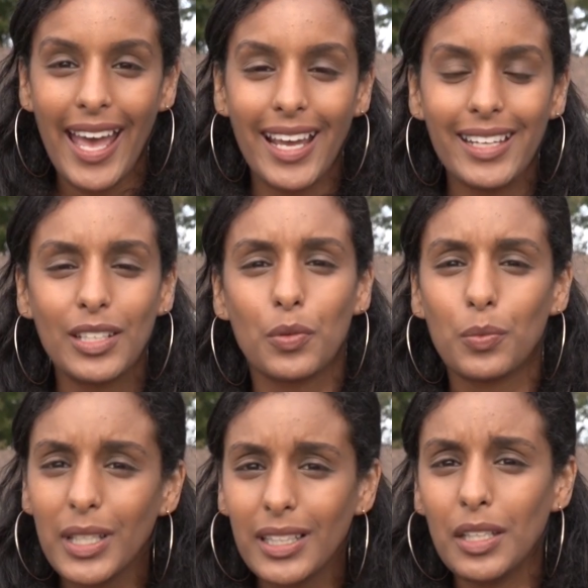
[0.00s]
and
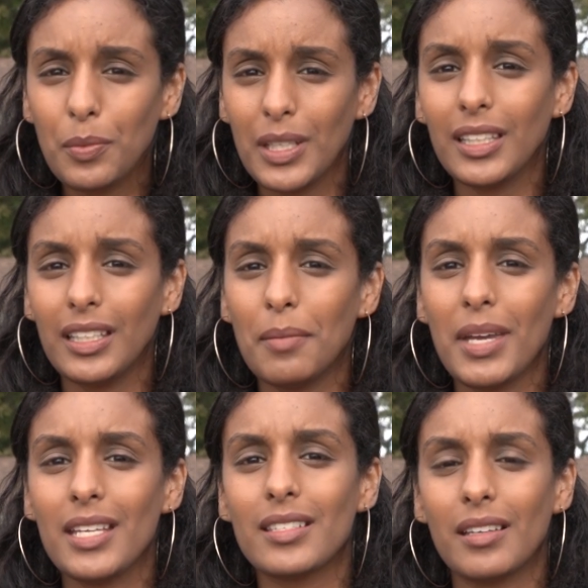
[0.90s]
really
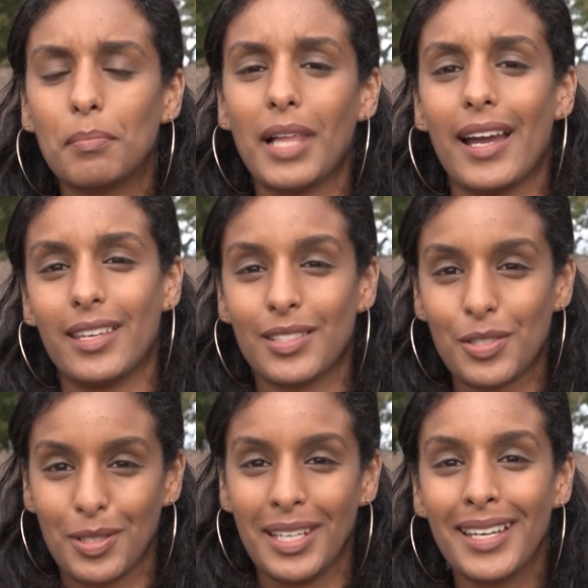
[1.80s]
amazing Black
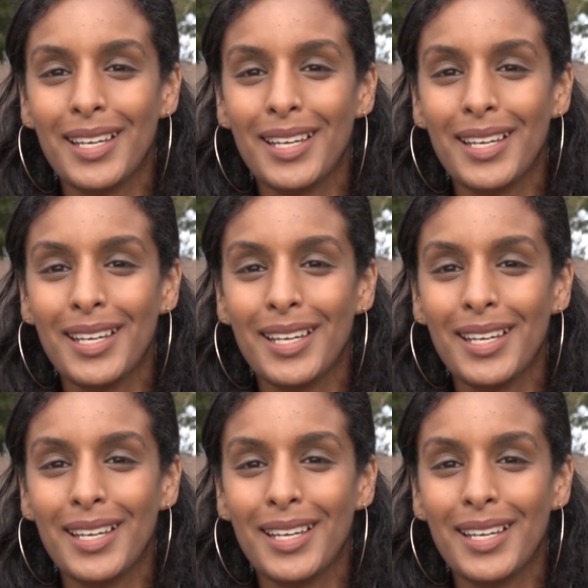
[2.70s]
history.